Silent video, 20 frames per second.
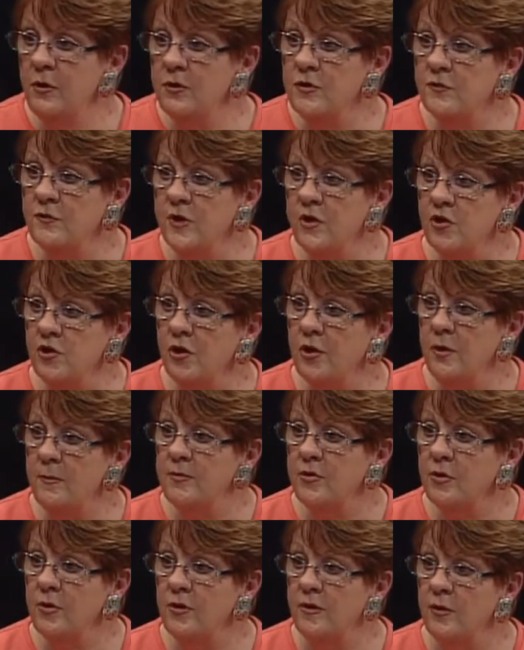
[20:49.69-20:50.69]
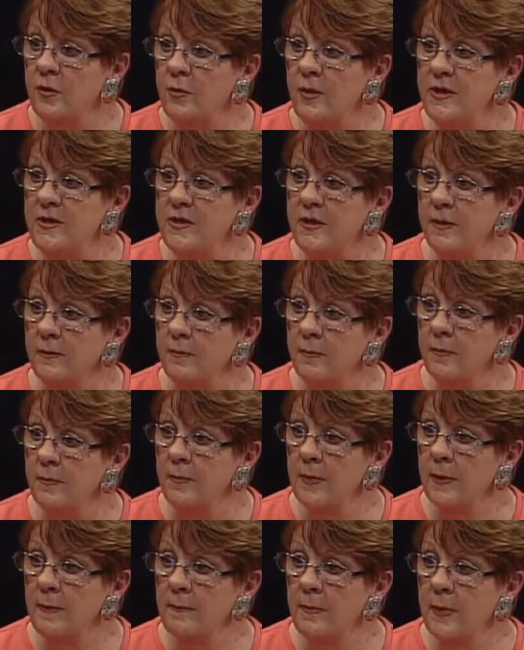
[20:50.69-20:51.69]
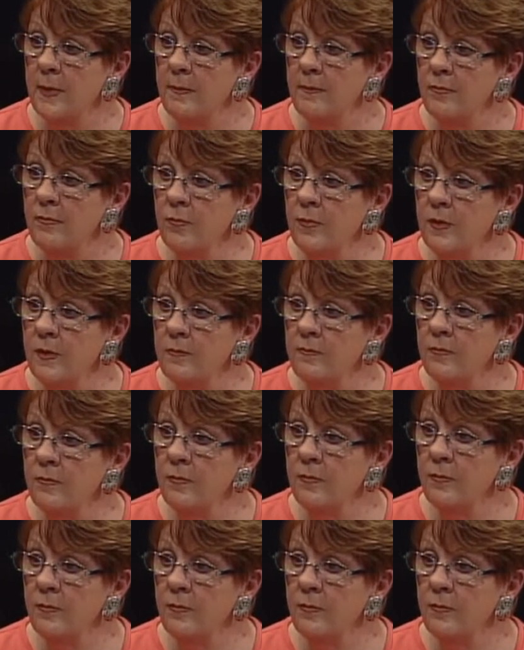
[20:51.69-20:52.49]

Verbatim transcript: those fresh herbs during the winter. How frequently do you feed them?